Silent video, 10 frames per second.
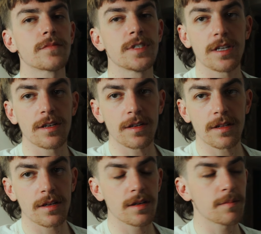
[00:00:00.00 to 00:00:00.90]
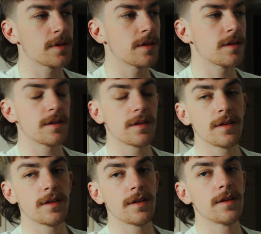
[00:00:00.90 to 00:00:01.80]
That's how you cut the clip.
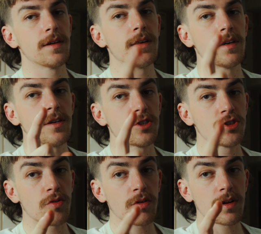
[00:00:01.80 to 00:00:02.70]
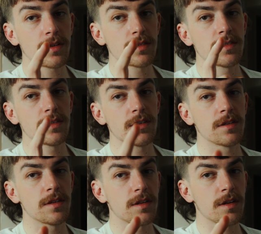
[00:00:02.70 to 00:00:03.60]
Shortcuts
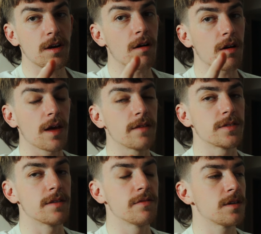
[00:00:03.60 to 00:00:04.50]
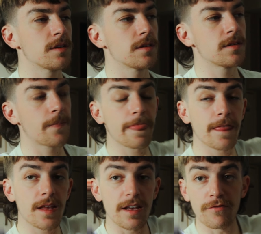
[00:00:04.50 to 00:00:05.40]
are a lifesaver.
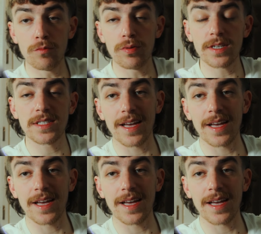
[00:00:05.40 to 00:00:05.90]
If you press